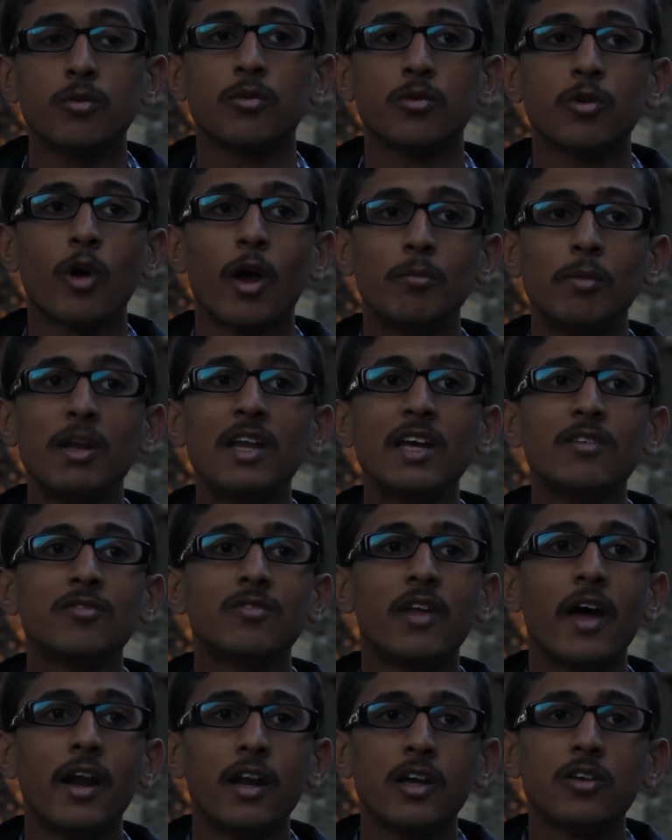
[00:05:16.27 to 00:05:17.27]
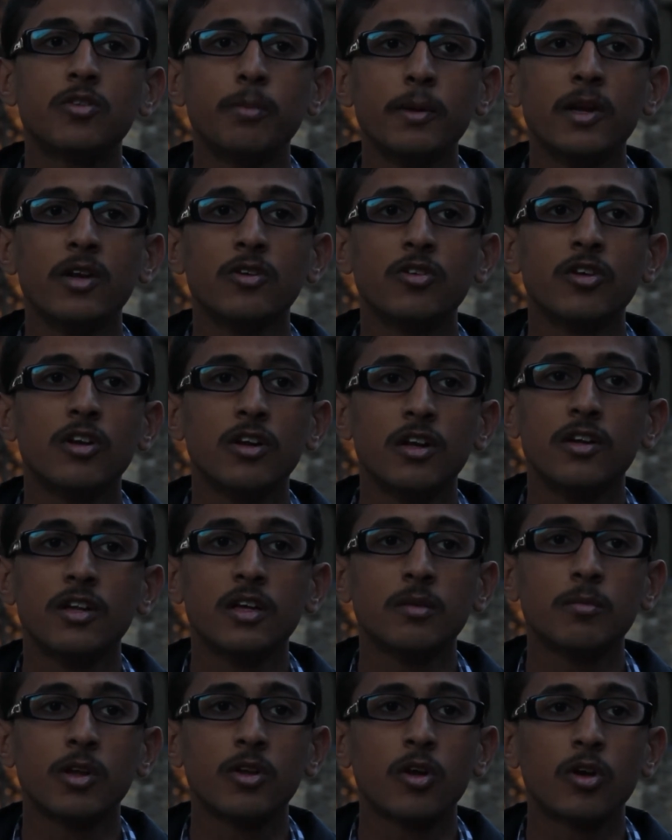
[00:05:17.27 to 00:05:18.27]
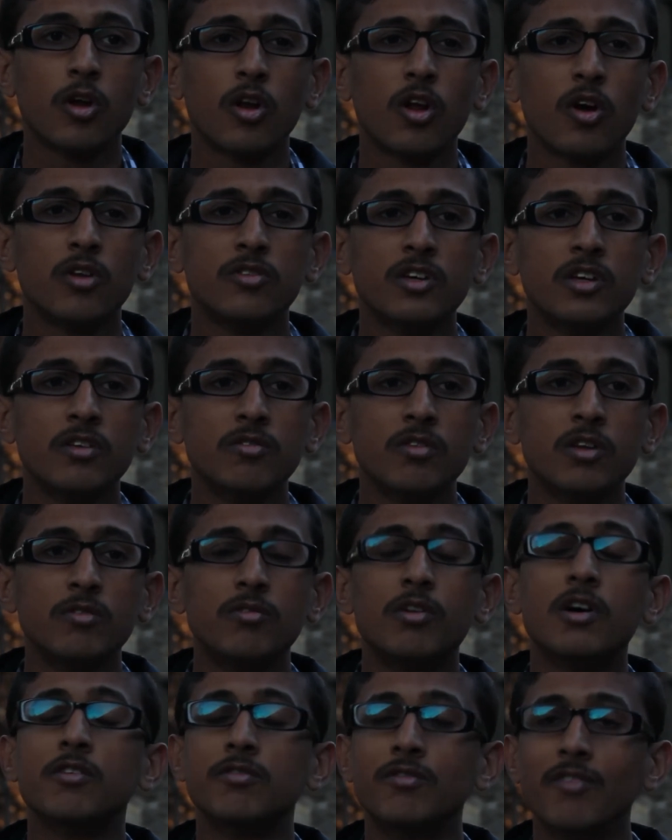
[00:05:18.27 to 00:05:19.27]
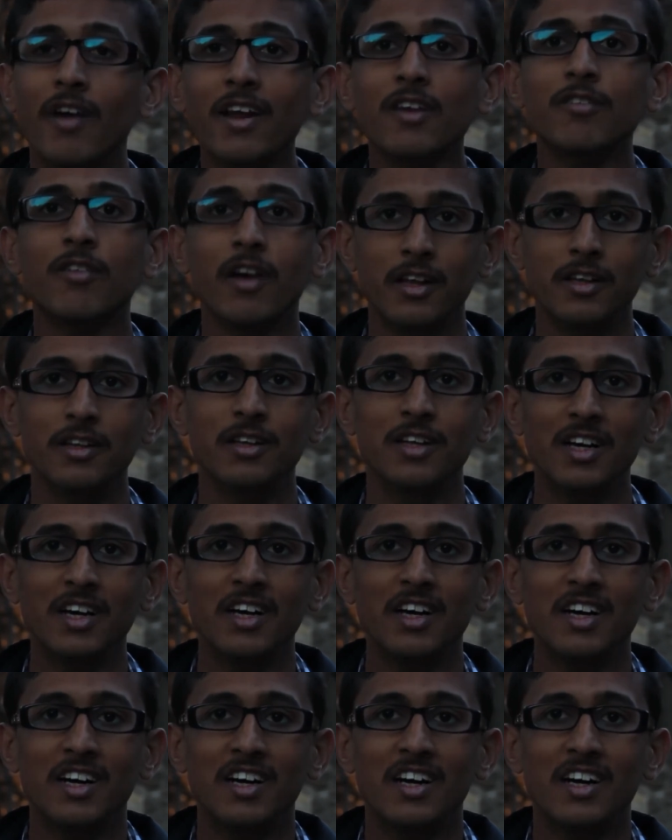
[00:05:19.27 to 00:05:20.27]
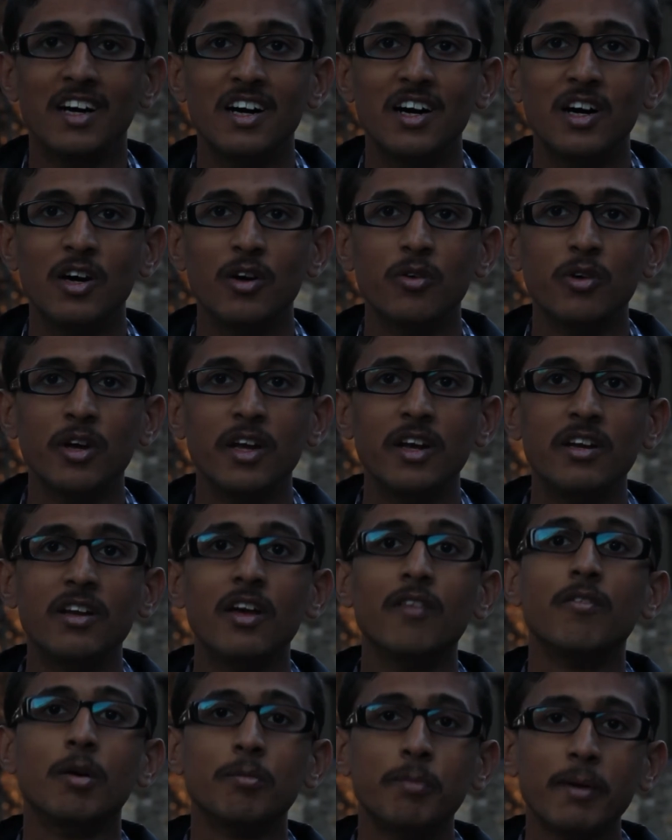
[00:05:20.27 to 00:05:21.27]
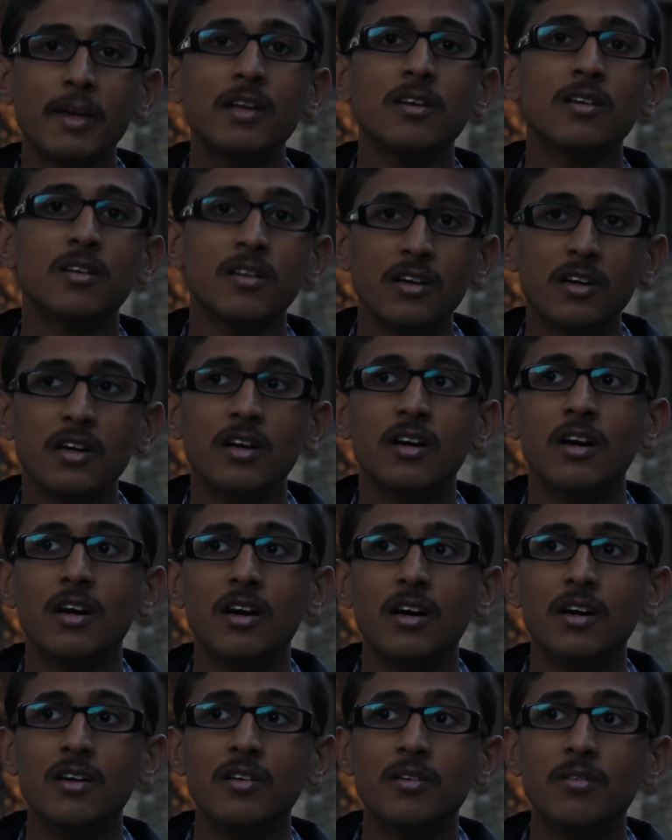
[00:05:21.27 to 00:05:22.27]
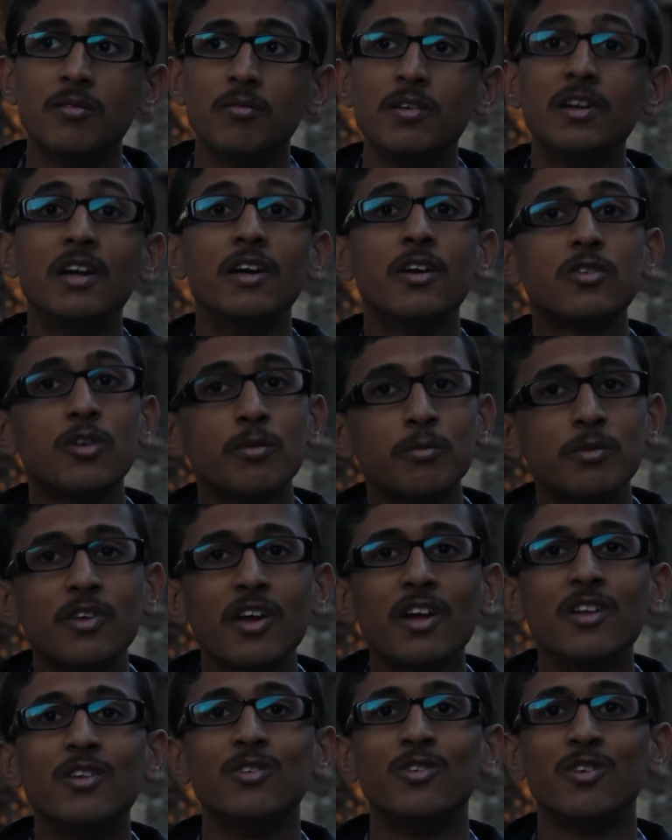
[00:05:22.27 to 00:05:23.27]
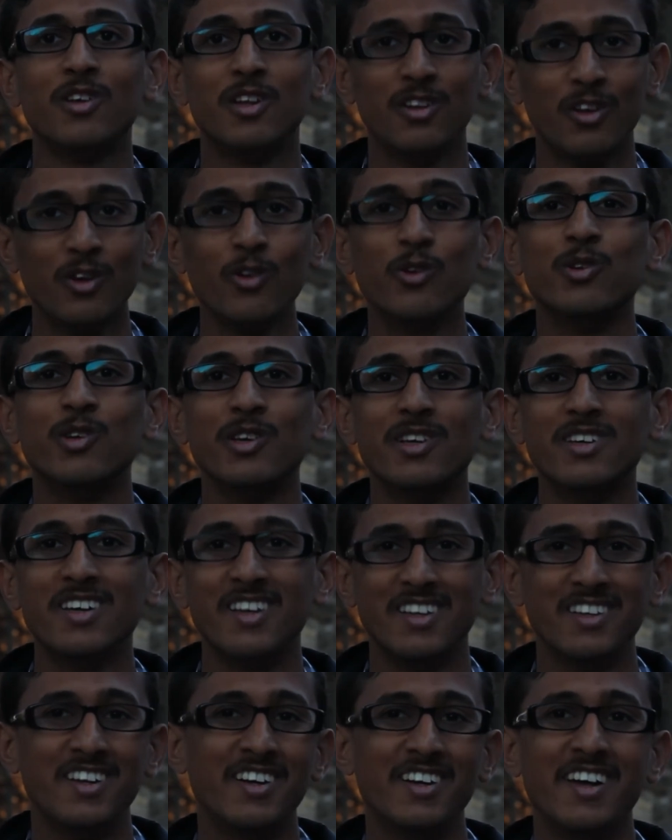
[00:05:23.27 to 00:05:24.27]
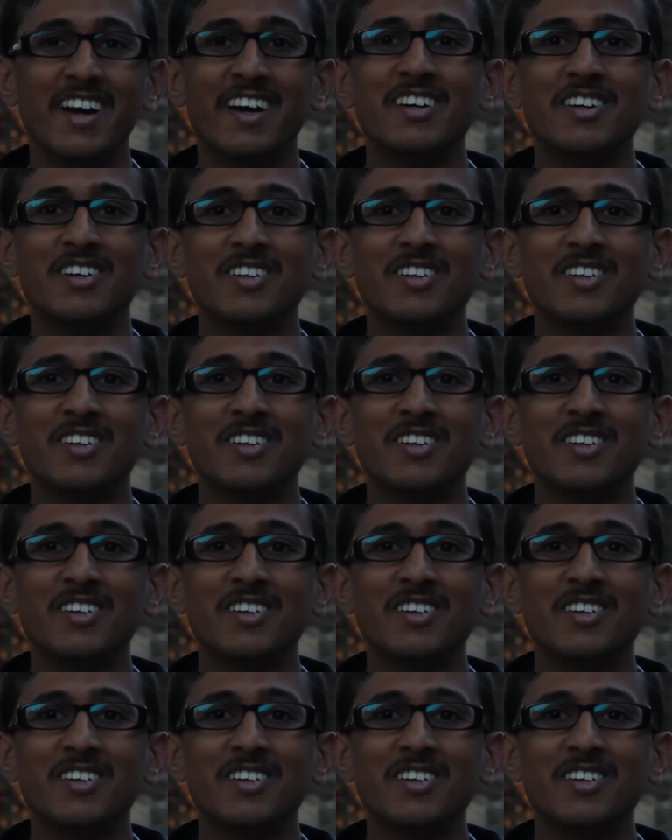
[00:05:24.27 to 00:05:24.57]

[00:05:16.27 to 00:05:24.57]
So I believe that experiential learning methodology will work very well in developing leadership skills in youth in India.